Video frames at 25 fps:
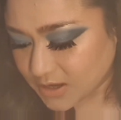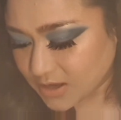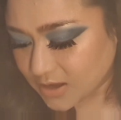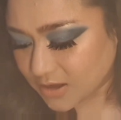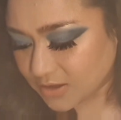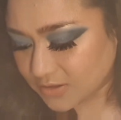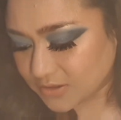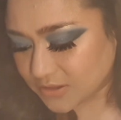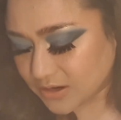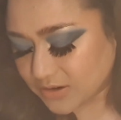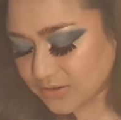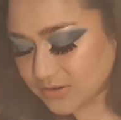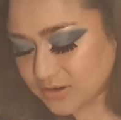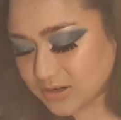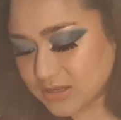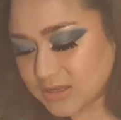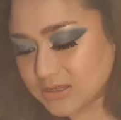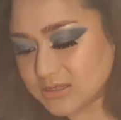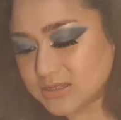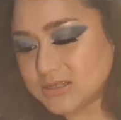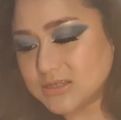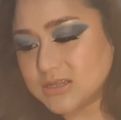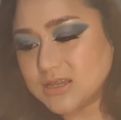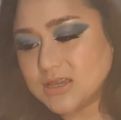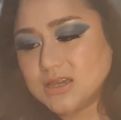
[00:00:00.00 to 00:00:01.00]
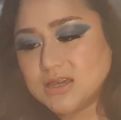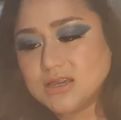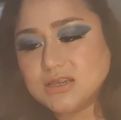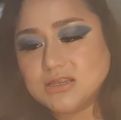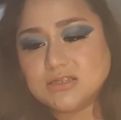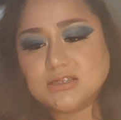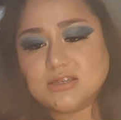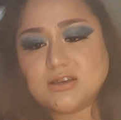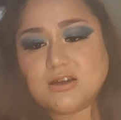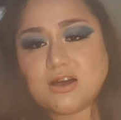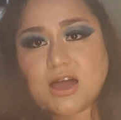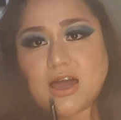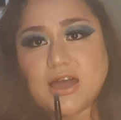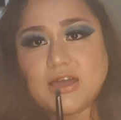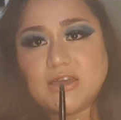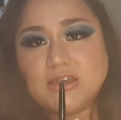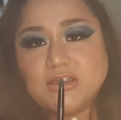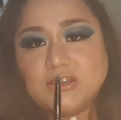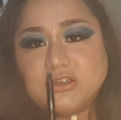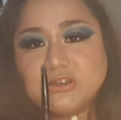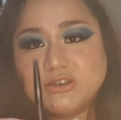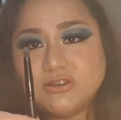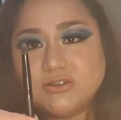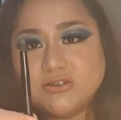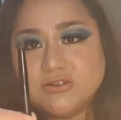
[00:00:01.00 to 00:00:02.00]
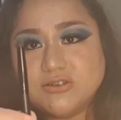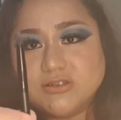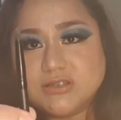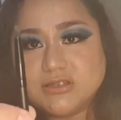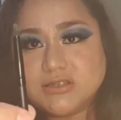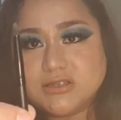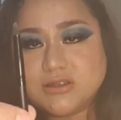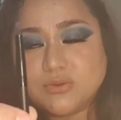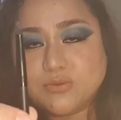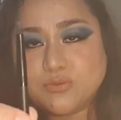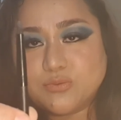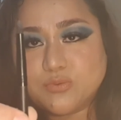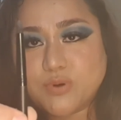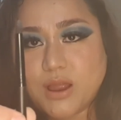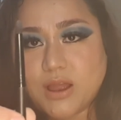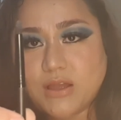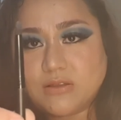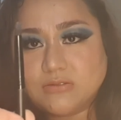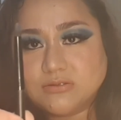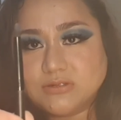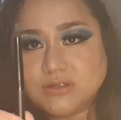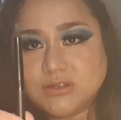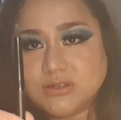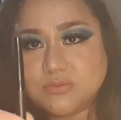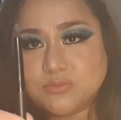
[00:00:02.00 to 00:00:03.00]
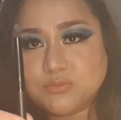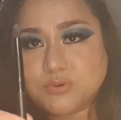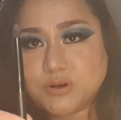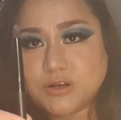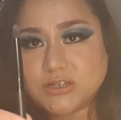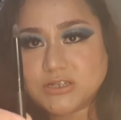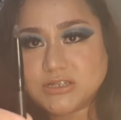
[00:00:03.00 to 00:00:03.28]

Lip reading: Oh, there it is. So I use the rounded brush,